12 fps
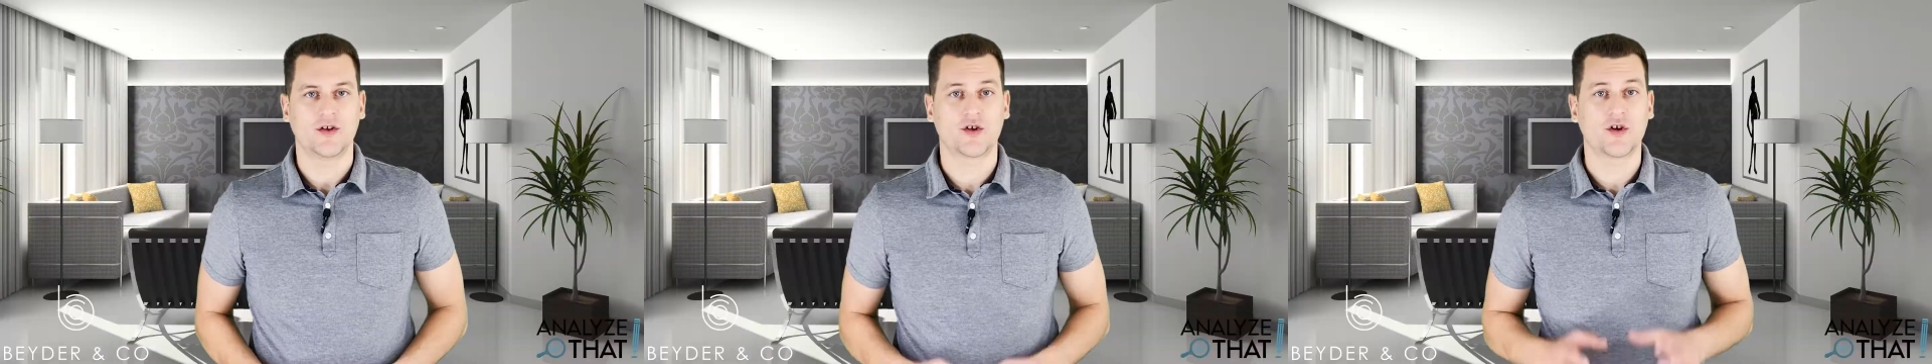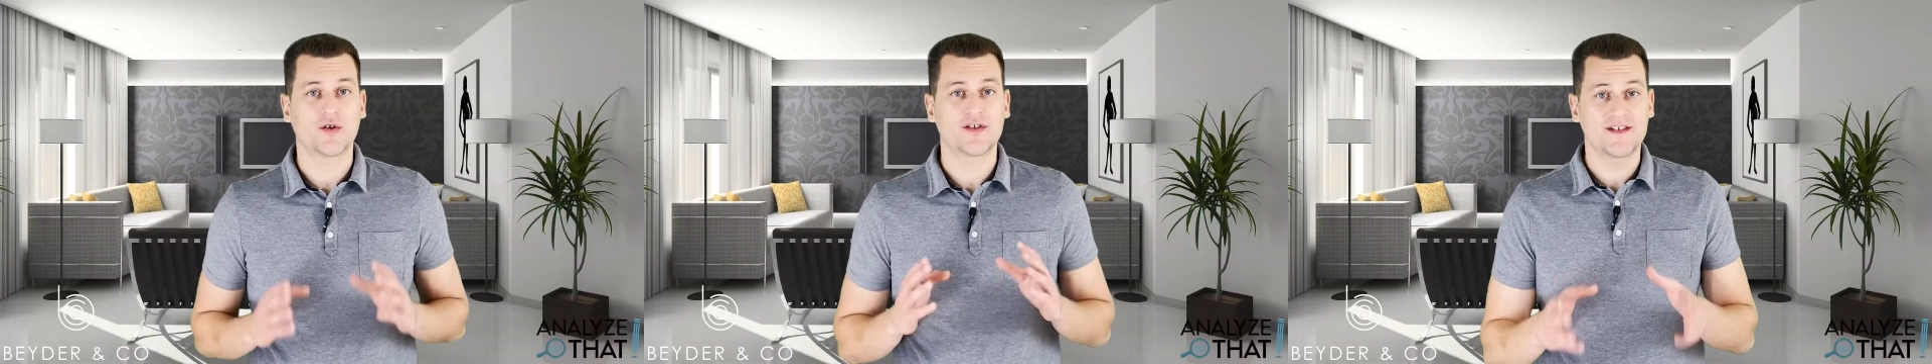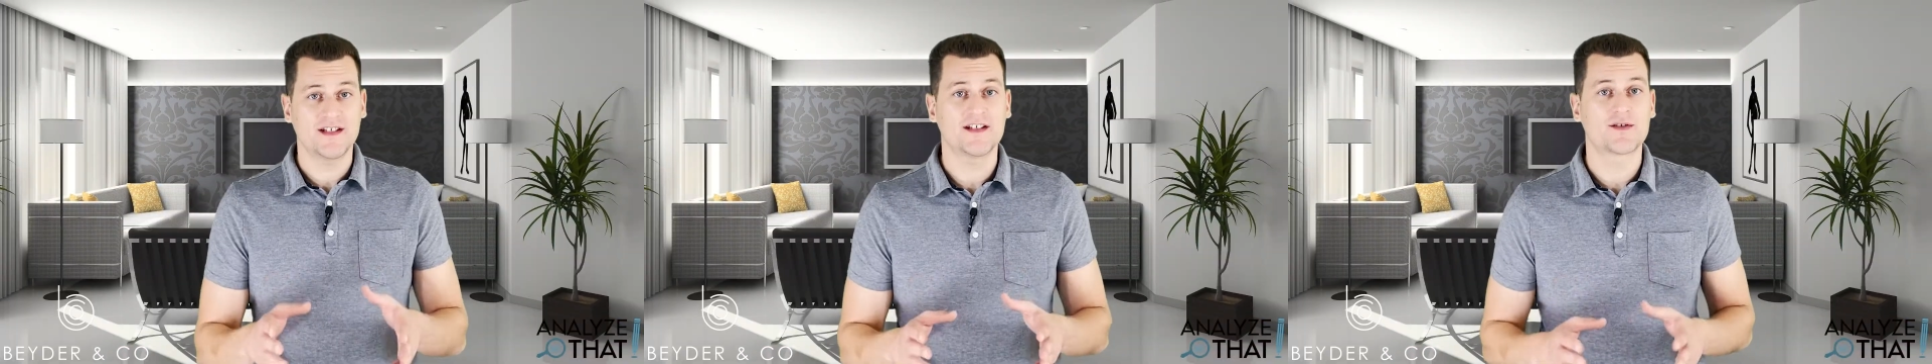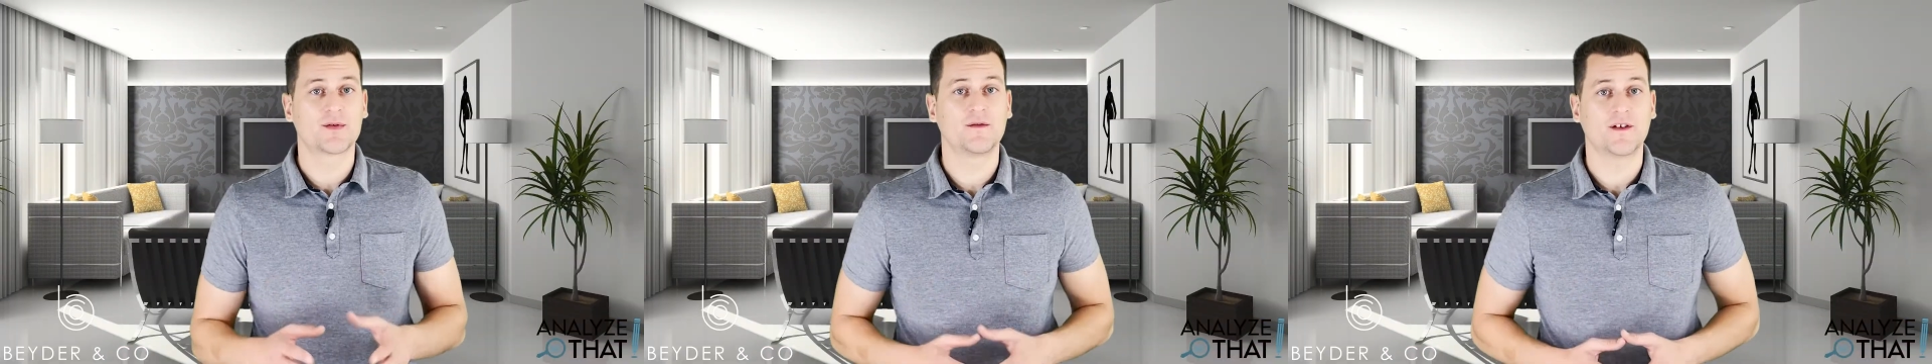You're going to see
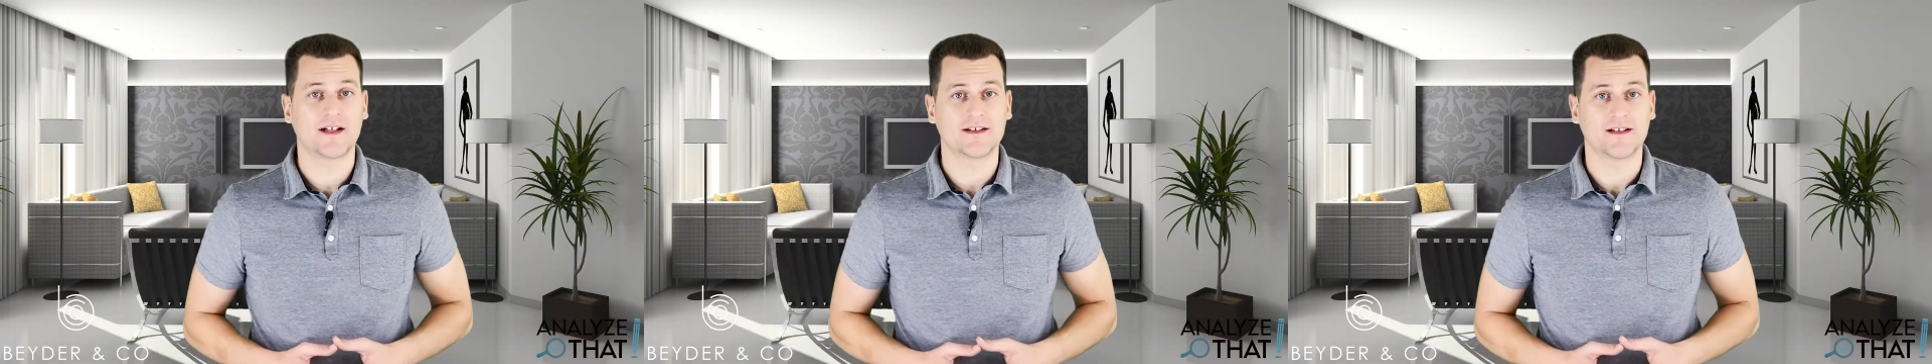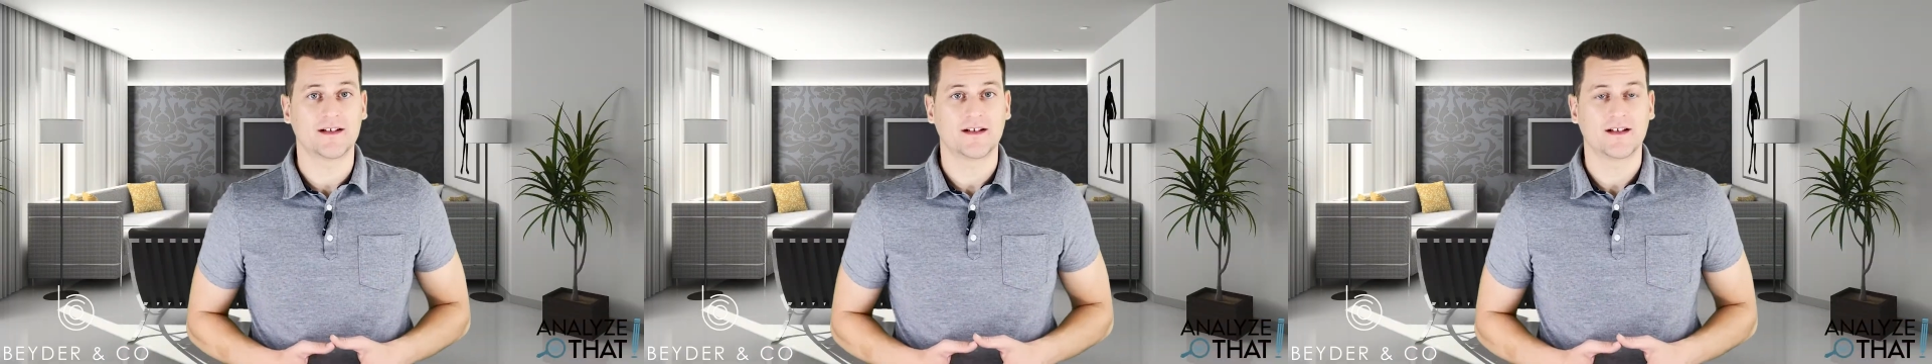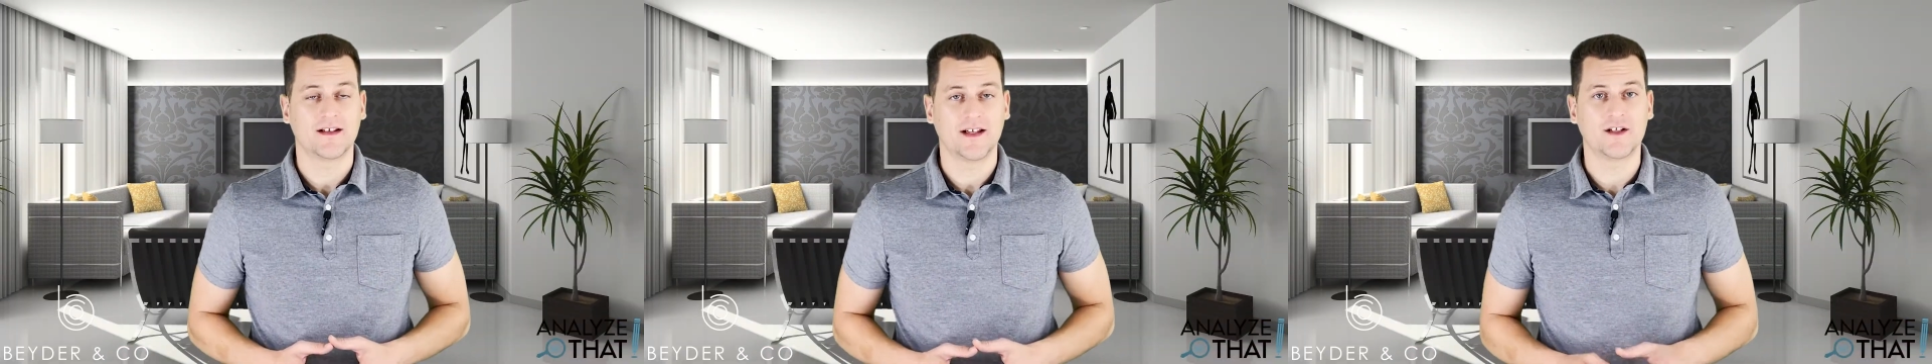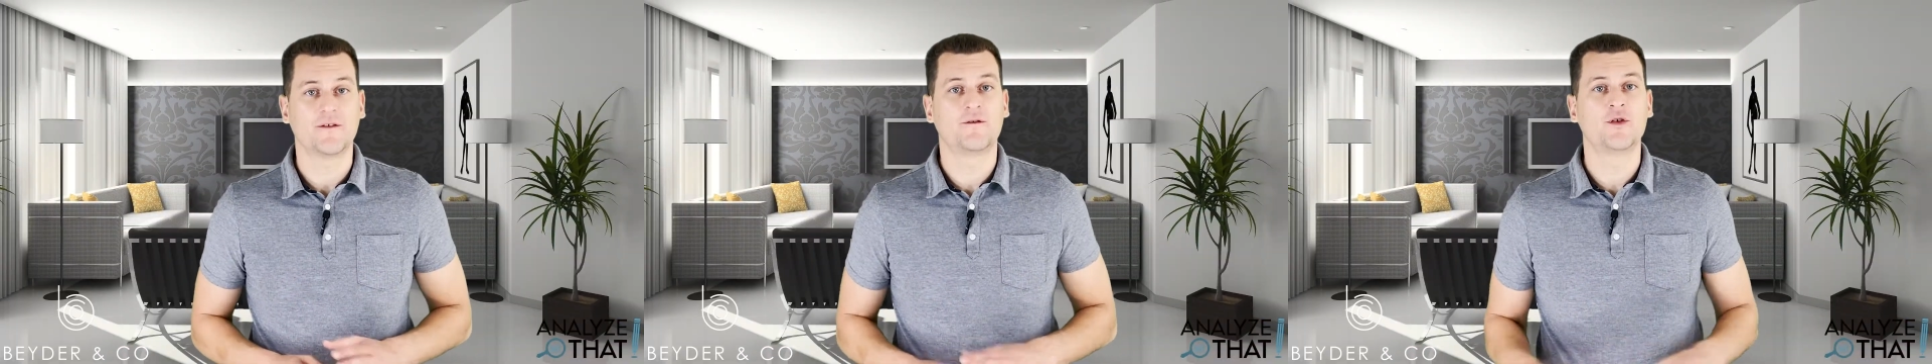this reflected
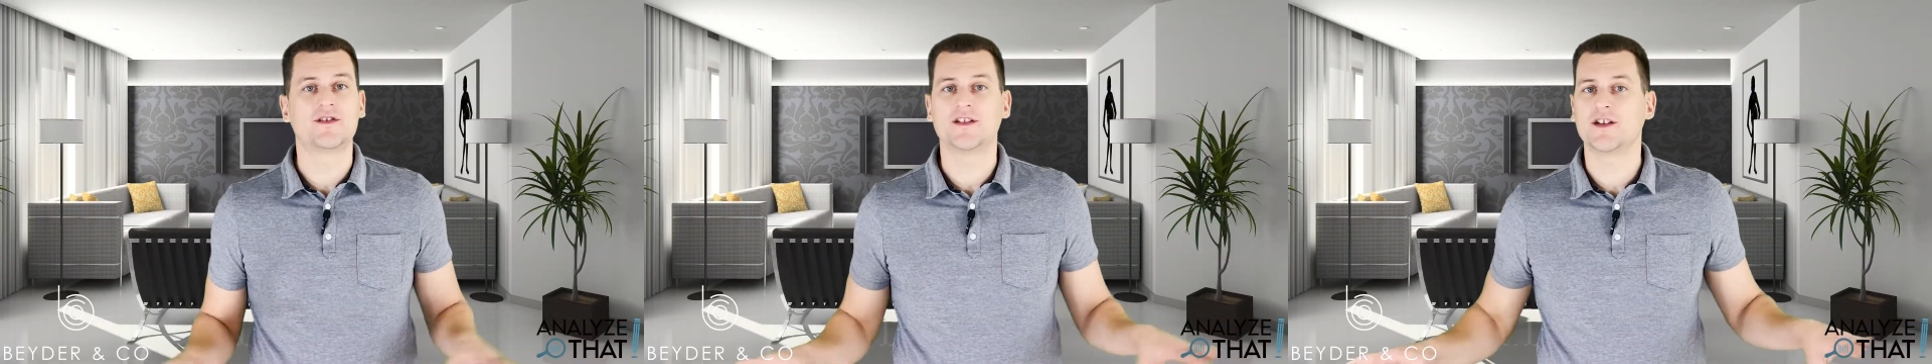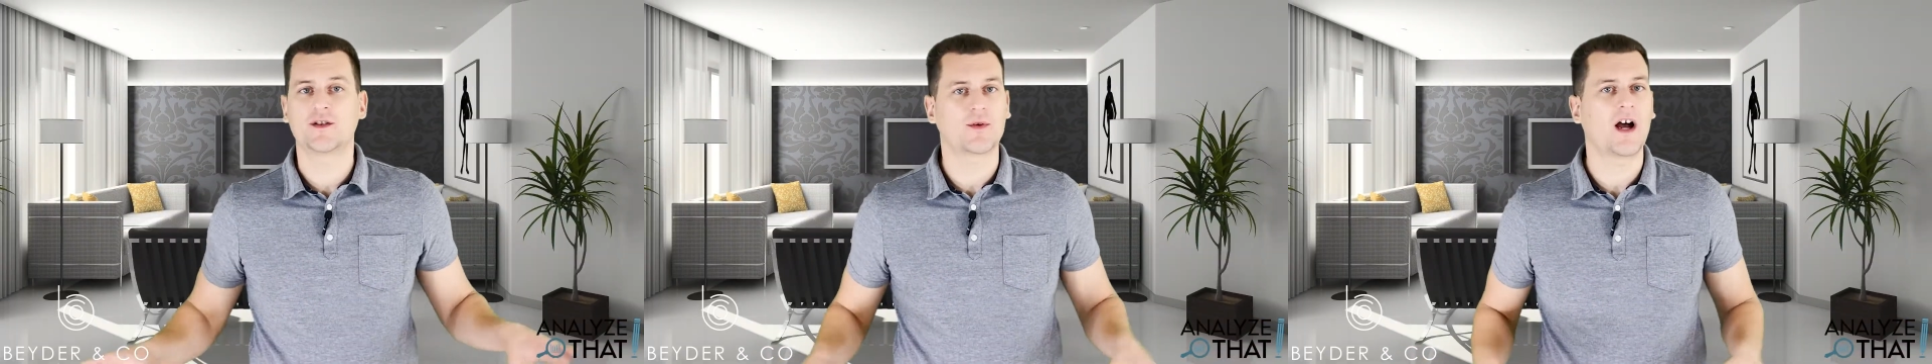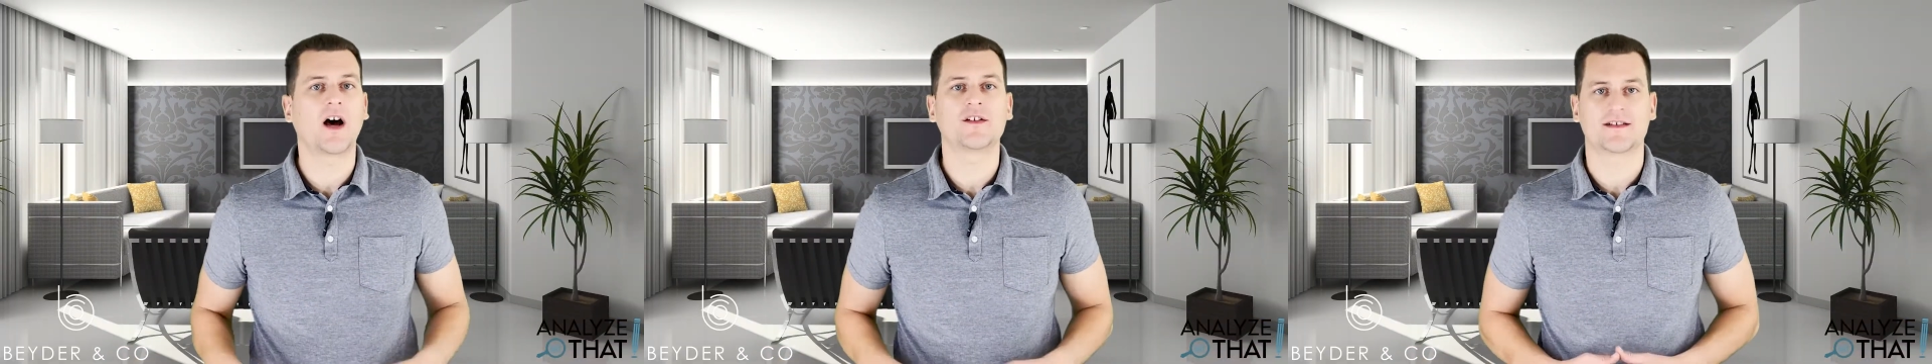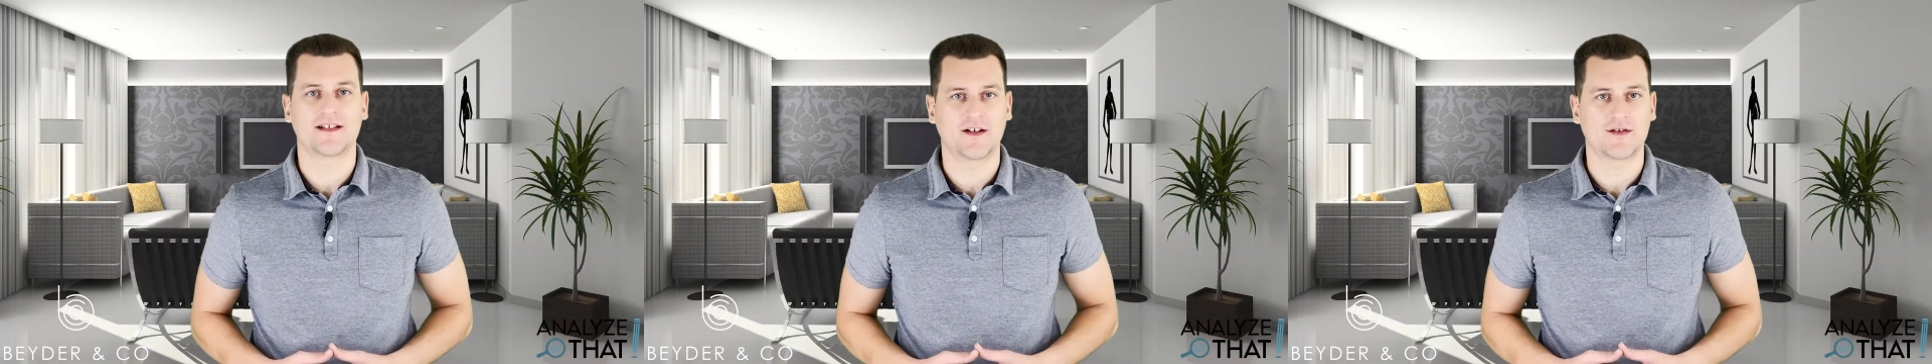in the food scene throughout
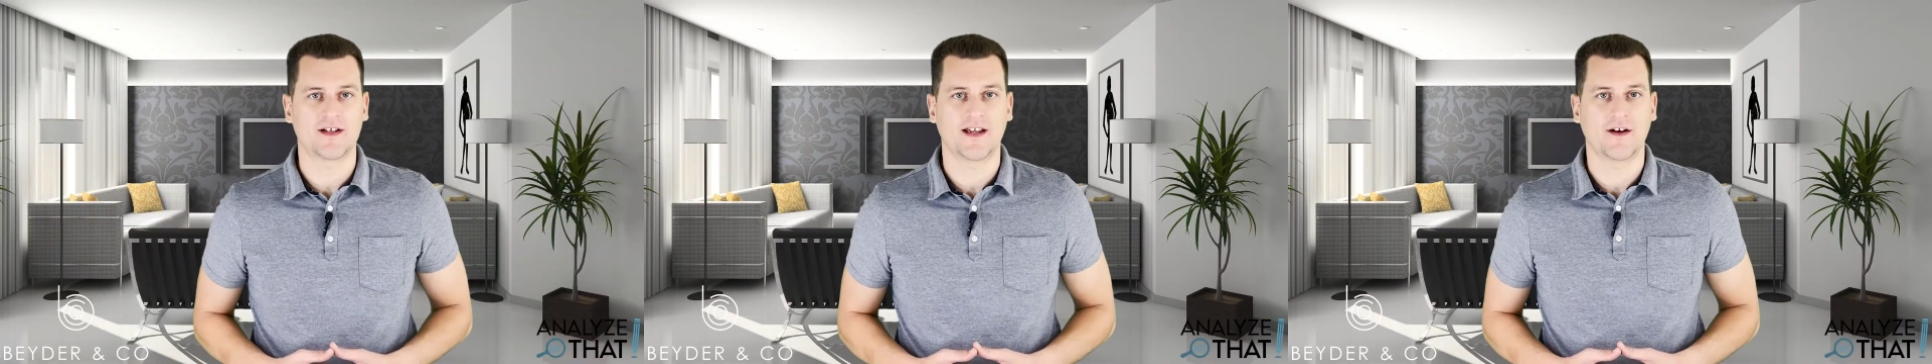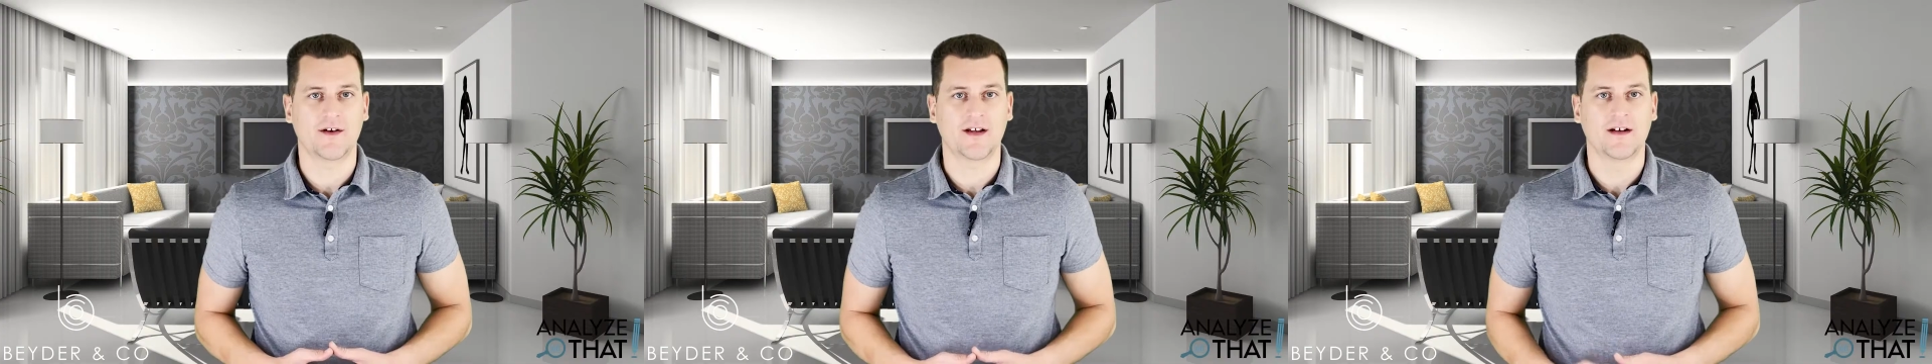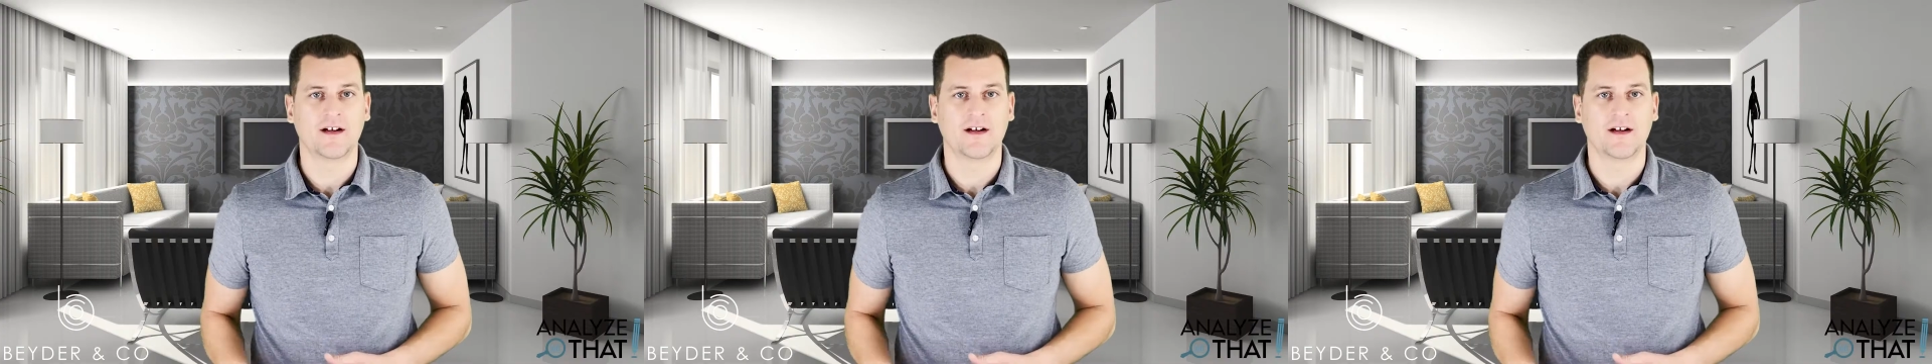the San Jose area.